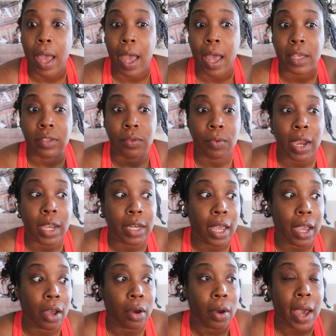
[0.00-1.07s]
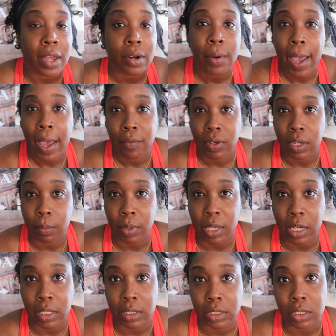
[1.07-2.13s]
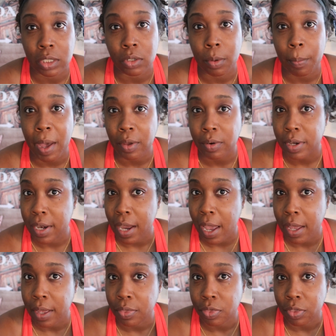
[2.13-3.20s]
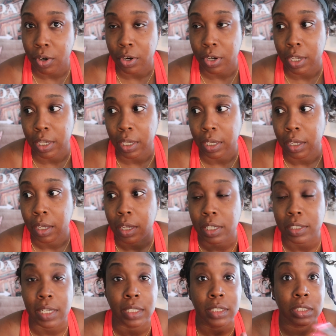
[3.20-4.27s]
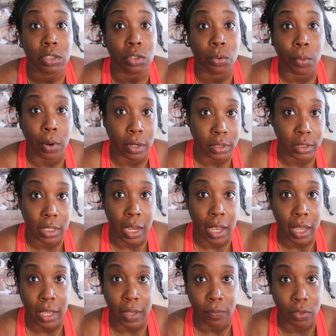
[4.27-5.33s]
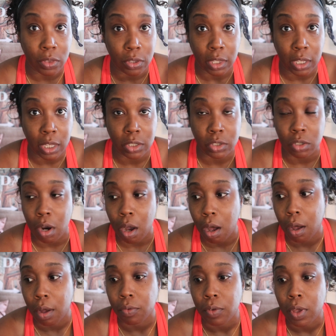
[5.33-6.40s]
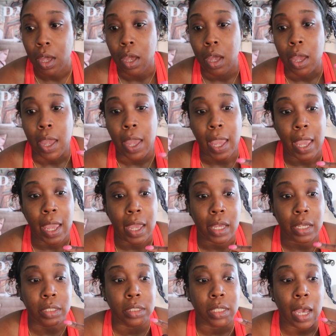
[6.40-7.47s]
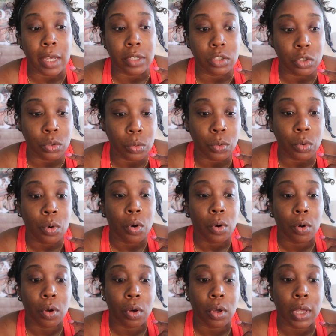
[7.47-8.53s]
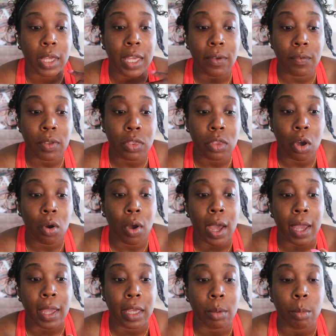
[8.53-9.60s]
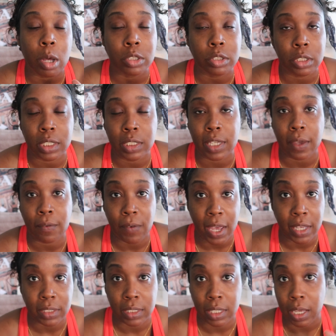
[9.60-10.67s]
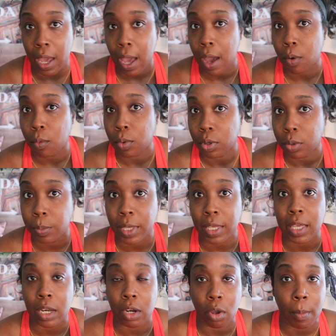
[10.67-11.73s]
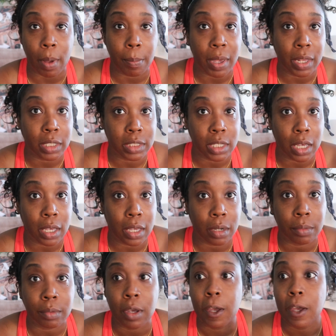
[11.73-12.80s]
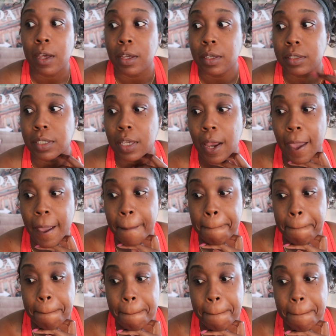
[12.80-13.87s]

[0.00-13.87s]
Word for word: as of right now, I don't have any meetings until about 9.30 because I still work today even though the kids are off. And I do, even though I am alternate day fasting, I will be getting on my Peloton today.